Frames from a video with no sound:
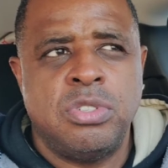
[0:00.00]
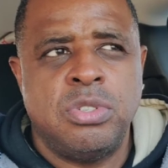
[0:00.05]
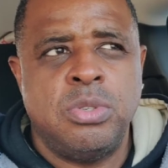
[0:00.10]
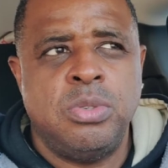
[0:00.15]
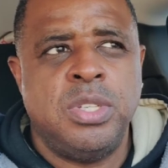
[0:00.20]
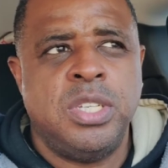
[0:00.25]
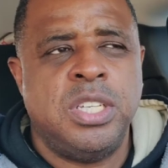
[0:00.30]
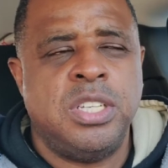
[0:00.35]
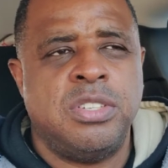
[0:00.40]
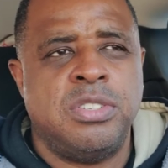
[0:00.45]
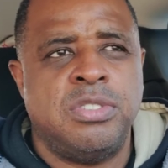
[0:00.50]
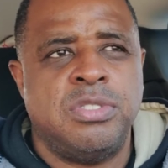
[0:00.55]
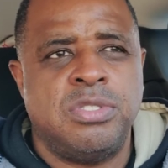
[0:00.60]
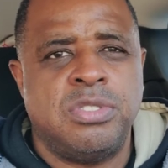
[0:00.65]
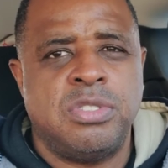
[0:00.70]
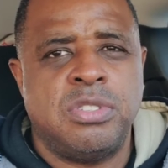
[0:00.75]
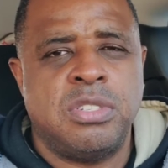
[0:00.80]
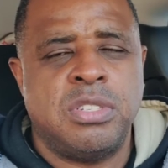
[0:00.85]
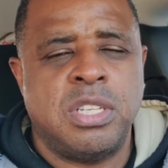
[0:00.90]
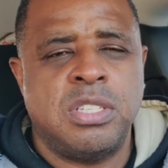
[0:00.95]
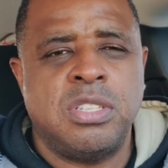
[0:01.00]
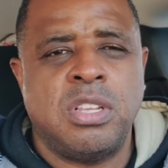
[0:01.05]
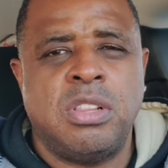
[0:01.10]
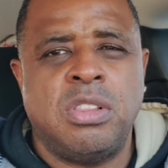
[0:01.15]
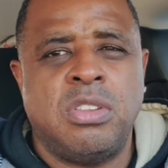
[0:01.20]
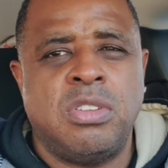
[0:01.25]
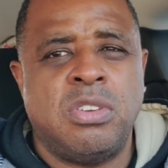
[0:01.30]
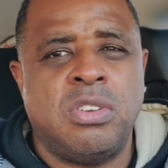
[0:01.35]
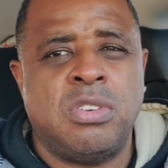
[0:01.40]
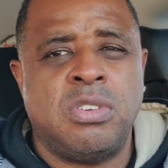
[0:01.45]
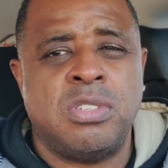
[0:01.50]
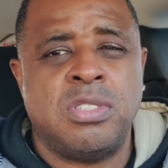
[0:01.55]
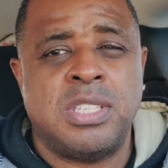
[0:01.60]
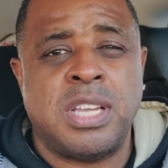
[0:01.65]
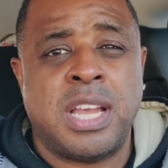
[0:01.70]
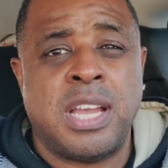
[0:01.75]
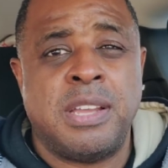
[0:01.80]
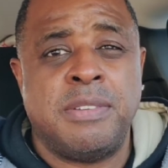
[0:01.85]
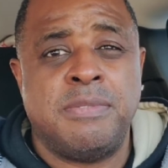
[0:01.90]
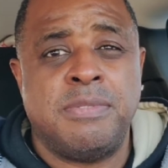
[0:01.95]
2 years. That's a long
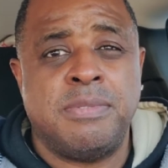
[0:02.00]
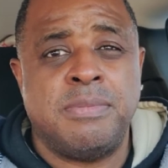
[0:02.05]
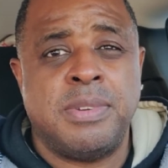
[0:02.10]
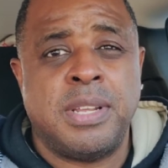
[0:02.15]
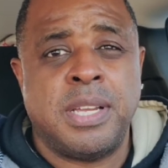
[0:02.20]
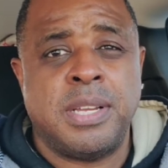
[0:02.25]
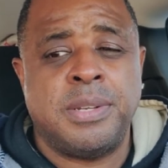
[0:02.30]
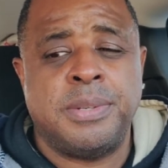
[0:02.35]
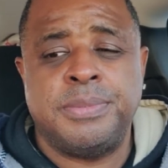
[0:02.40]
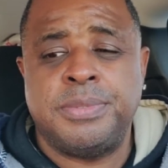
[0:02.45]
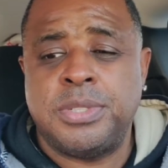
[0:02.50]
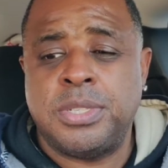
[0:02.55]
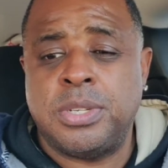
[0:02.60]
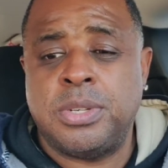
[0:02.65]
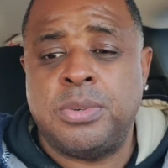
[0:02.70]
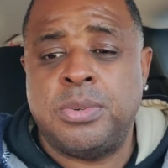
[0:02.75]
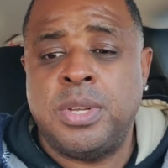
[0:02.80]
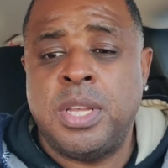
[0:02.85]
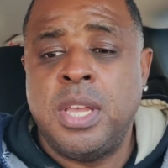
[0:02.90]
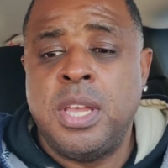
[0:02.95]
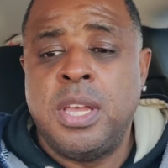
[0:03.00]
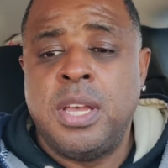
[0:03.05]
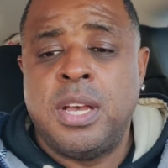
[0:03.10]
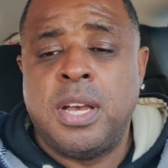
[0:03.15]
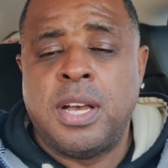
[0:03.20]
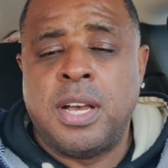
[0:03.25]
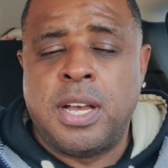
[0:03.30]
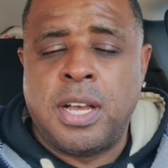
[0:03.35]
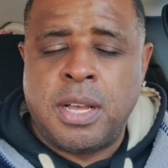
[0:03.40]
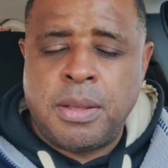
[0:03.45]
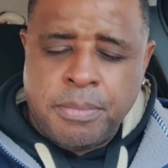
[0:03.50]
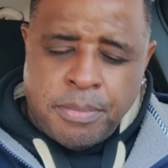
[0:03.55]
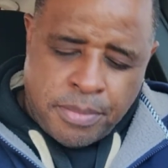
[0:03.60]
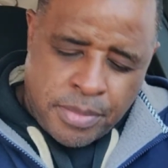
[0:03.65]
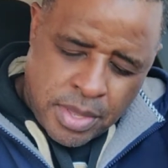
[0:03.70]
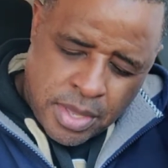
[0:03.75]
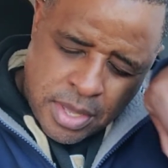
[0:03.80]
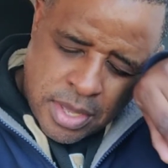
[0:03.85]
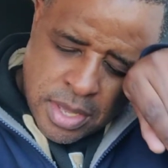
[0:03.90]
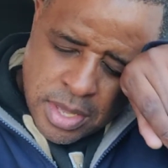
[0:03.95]
time from now. So,
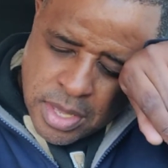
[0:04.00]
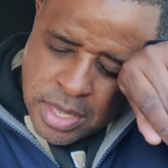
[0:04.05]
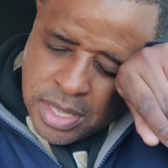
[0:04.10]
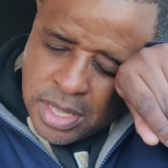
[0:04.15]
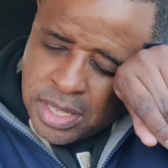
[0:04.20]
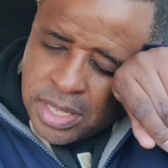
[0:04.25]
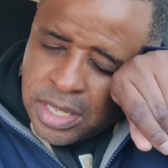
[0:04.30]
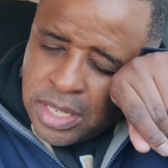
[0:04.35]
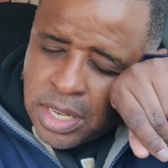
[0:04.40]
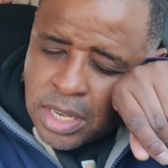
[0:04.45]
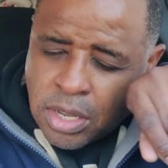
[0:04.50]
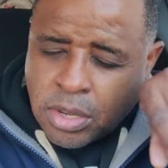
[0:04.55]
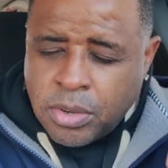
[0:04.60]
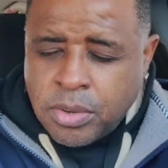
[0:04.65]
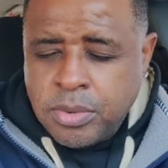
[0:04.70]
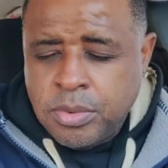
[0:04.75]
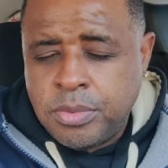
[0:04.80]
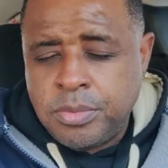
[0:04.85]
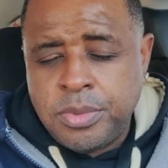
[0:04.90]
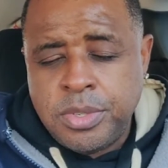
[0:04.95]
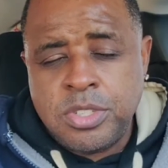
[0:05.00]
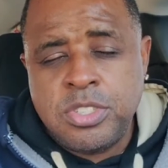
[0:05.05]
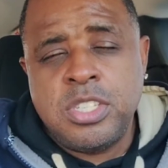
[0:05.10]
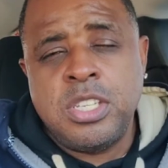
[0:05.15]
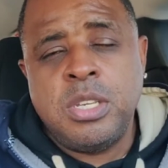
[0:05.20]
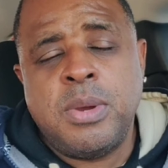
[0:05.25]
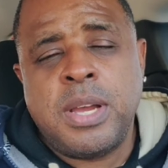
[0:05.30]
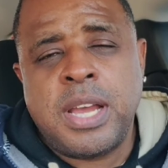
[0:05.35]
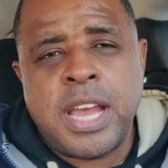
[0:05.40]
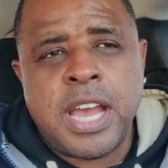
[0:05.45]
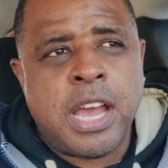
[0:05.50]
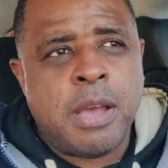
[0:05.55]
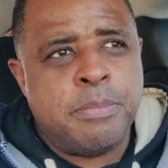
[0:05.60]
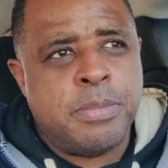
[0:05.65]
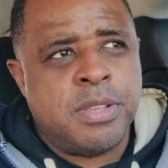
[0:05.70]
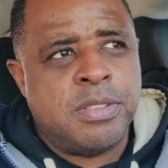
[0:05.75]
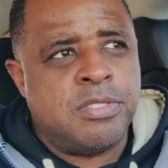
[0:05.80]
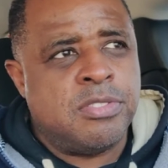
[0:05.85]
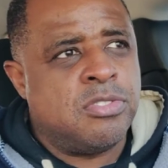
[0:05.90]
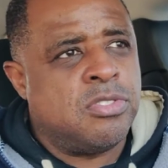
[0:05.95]
you know, we'll what
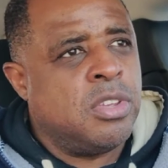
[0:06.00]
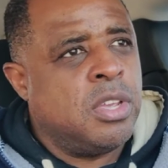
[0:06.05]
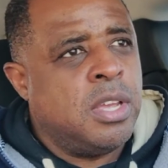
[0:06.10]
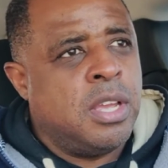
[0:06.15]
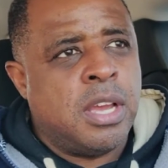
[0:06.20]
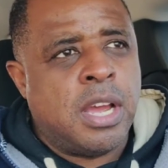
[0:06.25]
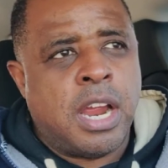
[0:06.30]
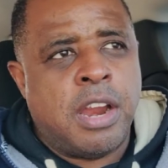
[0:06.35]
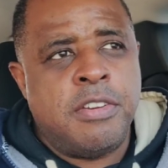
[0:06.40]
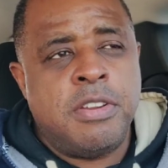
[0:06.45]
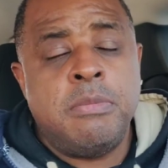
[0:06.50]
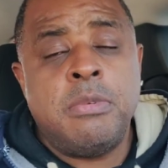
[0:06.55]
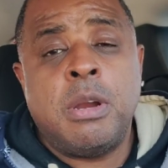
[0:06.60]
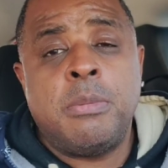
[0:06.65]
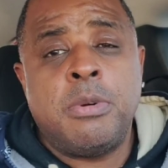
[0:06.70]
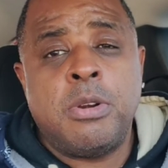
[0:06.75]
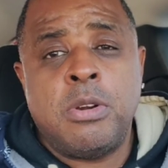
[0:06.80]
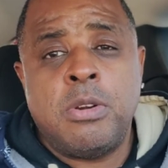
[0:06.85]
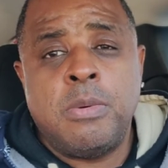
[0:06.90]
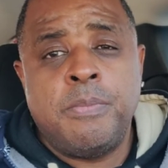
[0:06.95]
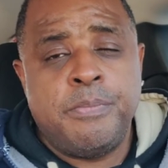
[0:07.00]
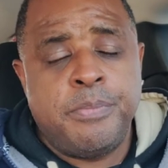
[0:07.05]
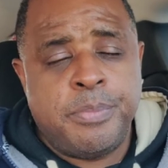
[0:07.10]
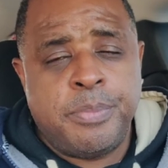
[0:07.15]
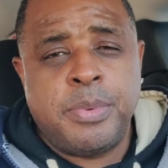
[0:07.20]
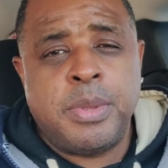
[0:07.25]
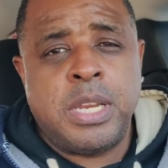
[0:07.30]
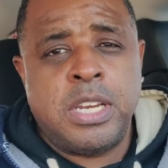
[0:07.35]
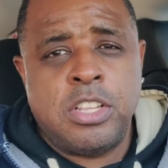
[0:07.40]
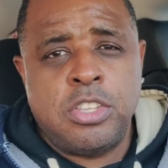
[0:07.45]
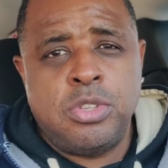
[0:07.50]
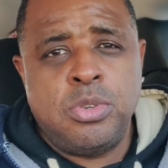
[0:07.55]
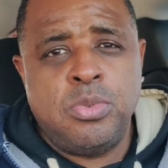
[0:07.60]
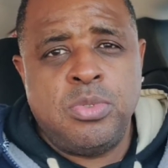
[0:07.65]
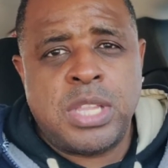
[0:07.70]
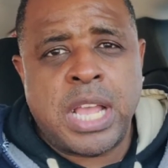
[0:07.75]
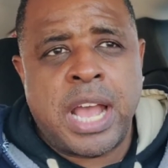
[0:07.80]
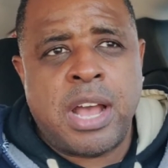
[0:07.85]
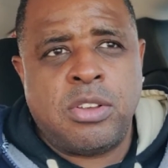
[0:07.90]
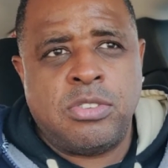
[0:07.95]
happens. I remember in the
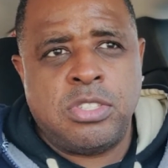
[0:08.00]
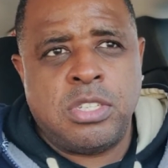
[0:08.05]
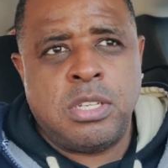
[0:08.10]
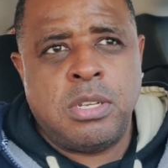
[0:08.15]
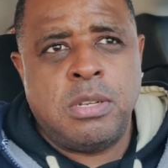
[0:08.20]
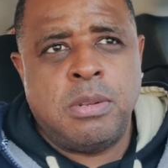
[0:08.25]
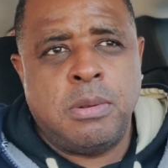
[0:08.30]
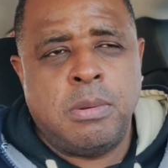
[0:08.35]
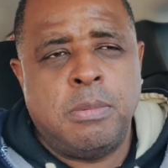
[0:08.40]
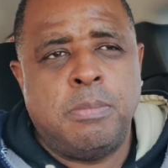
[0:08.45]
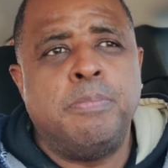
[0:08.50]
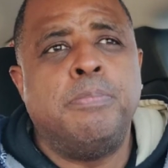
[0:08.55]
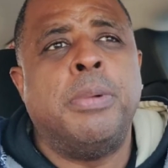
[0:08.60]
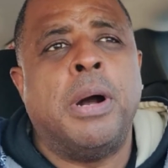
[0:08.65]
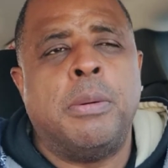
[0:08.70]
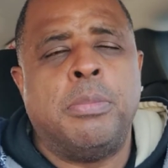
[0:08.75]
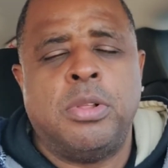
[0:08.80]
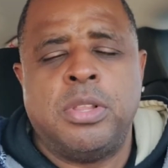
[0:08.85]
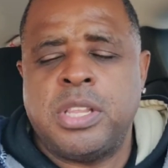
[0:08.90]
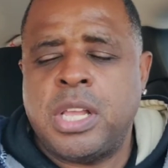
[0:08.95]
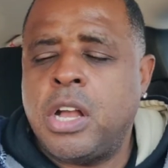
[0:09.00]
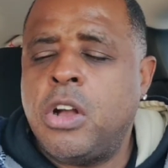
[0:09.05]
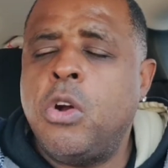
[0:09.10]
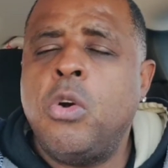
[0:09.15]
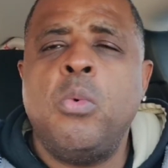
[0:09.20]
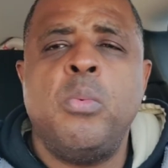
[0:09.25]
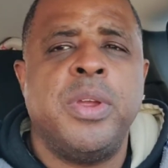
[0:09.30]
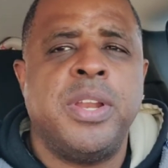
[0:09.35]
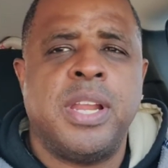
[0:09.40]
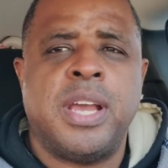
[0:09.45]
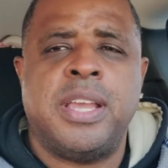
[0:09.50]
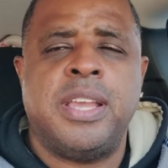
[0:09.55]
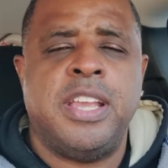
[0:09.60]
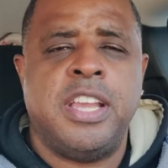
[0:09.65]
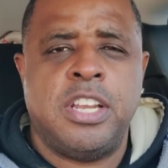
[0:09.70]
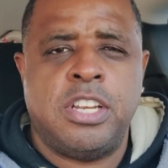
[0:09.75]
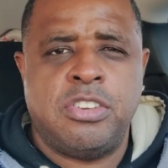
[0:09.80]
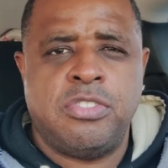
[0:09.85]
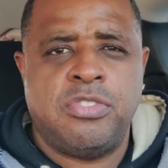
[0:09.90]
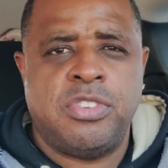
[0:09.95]
2000 bubble, and I hope we're not
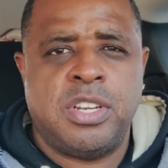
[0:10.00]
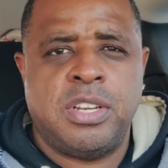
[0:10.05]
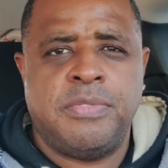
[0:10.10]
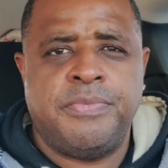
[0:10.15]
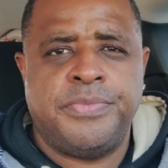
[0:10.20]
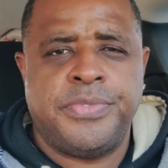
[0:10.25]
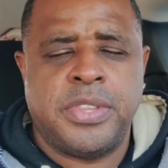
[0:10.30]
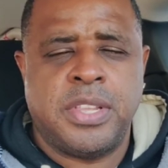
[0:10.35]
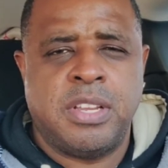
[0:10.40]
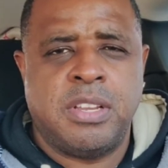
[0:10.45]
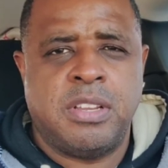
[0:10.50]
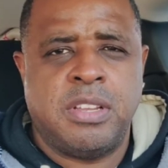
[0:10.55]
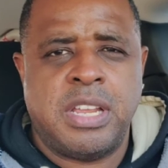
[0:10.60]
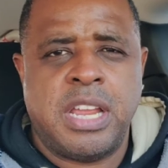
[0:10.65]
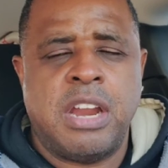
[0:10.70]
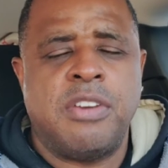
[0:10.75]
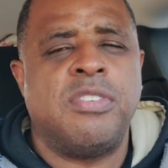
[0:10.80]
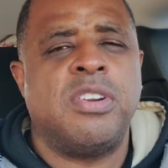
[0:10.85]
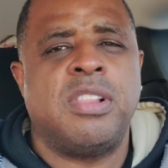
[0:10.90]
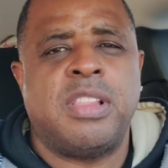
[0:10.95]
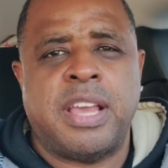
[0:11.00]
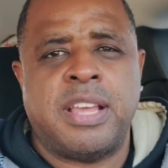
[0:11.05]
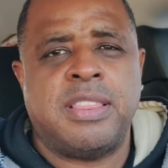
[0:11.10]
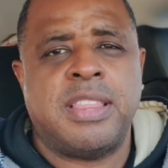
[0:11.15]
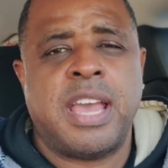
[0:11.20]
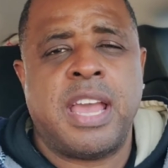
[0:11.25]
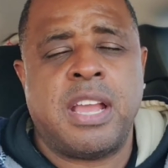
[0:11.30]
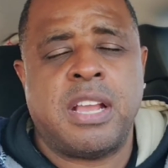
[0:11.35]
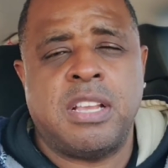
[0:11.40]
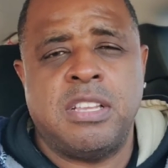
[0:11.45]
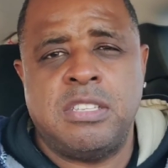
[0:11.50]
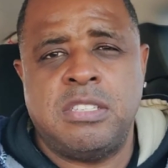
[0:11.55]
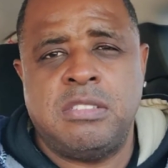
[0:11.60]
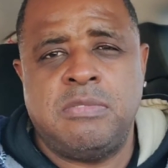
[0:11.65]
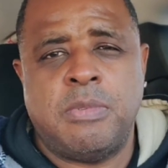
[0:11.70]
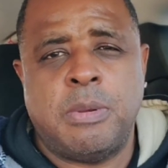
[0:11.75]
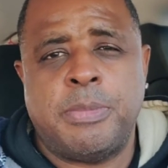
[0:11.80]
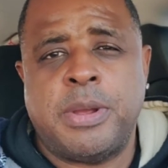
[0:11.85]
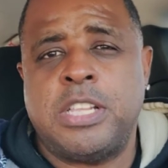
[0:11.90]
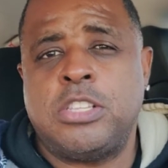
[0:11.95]
entering an era like that,
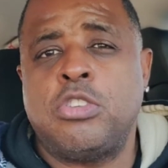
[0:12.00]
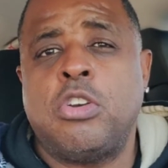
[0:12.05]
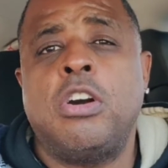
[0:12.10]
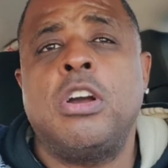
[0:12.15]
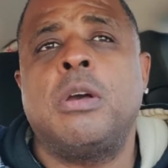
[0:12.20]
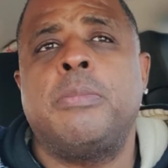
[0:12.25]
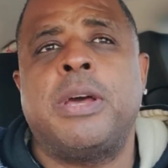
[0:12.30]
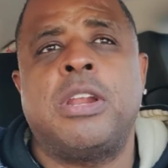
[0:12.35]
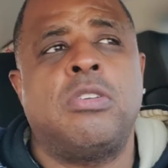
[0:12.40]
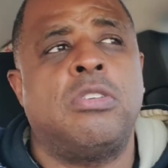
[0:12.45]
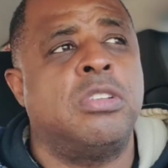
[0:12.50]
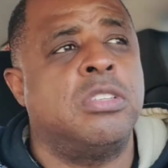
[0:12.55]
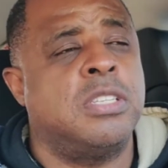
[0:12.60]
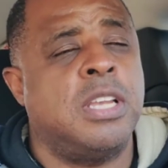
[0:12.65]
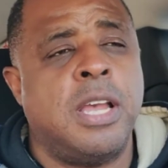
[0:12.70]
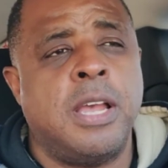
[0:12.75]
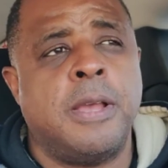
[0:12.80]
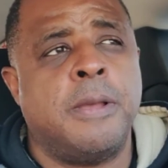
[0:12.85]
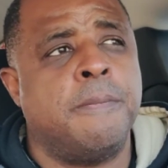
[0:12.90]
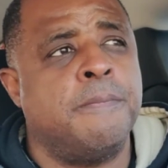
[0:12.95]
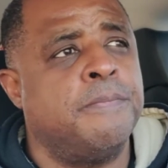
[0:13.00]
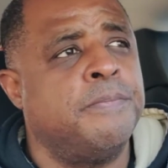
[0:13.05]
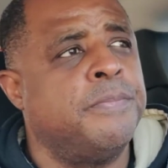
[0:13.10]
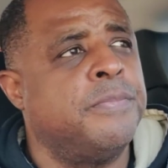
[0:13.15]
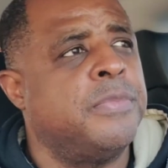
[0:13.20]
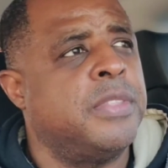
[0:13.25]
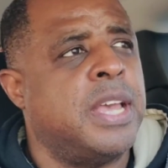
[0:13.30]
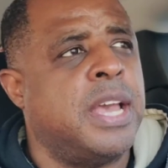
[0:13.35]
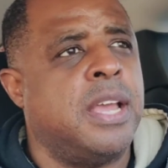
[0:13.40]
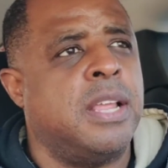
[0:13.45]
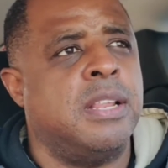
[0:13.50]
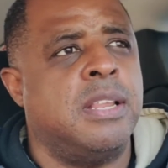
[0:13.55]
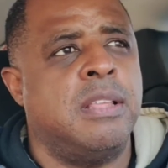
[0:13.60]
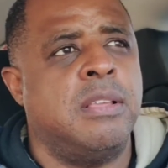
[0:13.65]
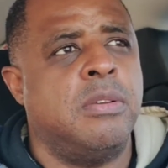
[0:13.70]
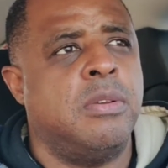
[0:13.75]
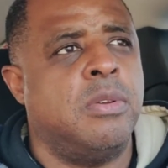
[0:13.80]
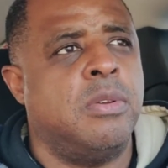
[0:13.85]
because remember I talk about all the time that